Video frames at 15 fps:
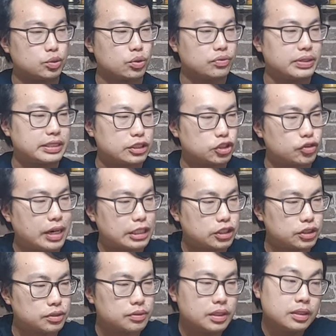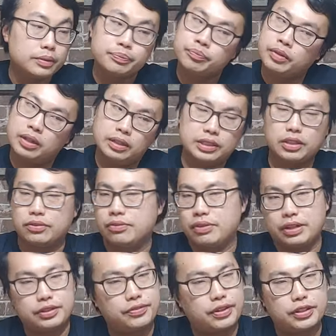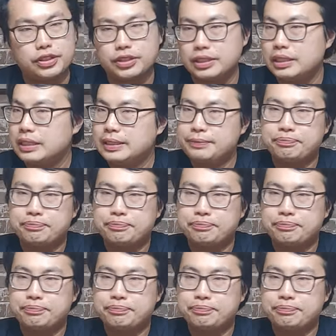sort of like distracts you. So very, very good.